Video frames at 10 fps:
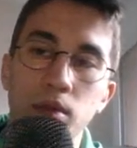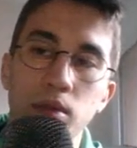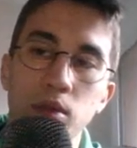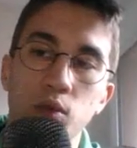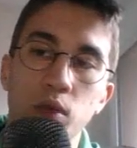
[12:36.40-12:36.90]

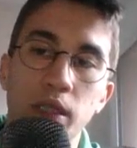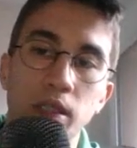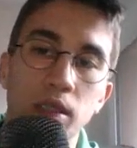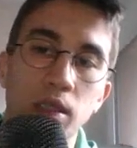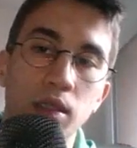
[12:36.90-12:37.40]
we can
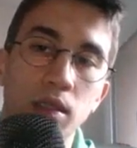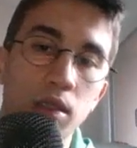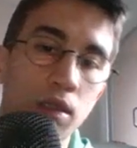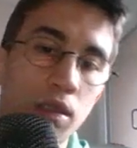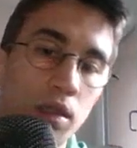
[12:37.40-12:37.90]
see
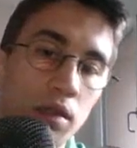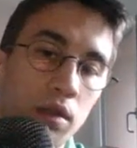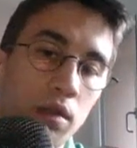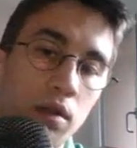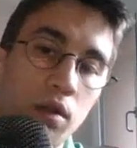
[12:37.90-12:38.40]
here
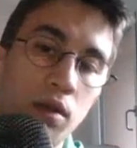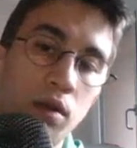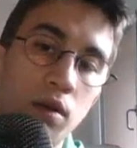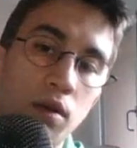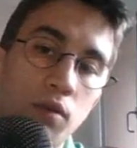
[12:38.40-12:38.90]

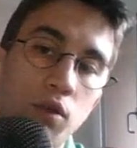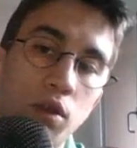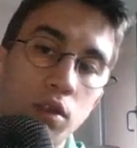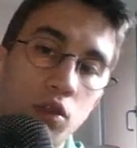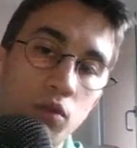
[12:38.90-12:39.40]

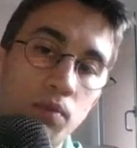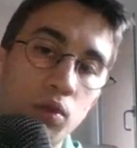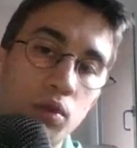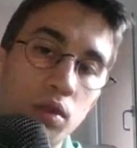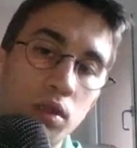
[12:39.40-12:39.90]
from the
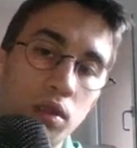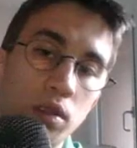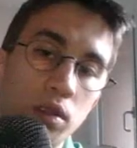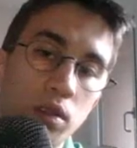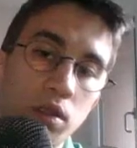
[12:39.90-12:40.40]
computer
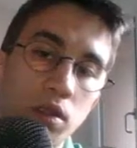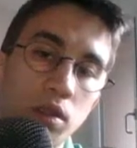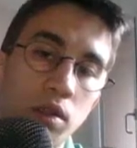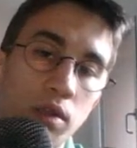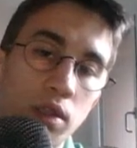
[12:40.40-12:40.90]

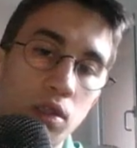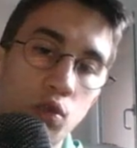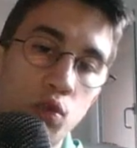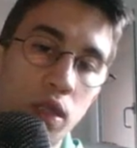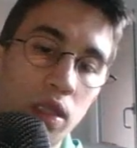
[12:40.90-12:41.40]
there is
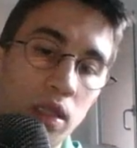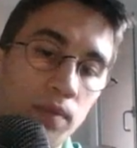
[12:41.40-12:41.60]
queen.